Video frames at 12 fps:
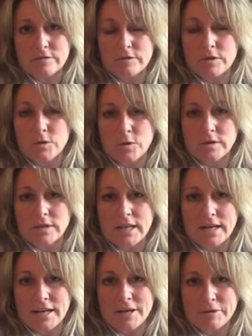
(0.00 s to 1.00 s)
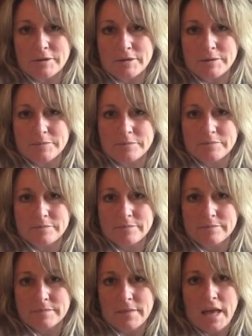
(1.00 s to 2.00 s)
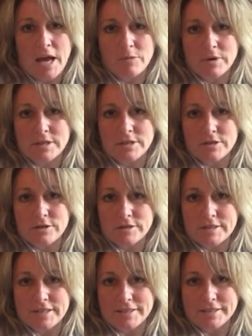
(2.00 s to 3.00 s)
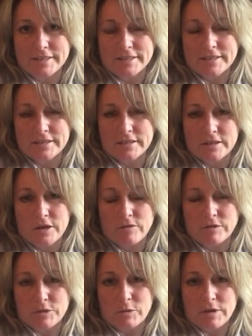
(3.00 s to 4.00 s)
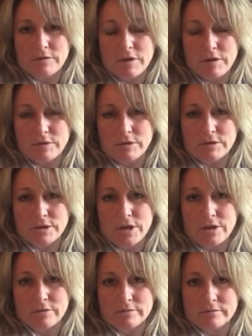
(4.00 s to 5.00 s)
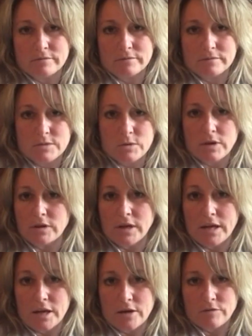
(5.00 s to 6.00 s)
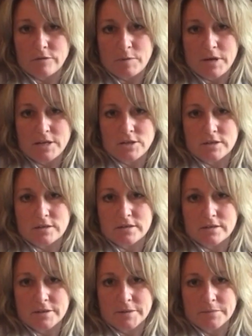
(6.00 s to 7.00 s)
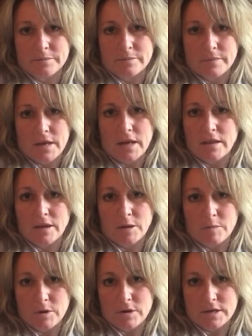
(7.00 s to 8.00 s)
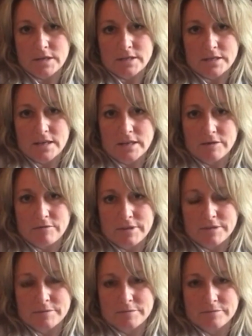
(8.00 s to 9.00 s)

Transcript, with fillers: for Northern Light Health. I went into nursing over 25 years ago so I could care for patients in the communities they live in.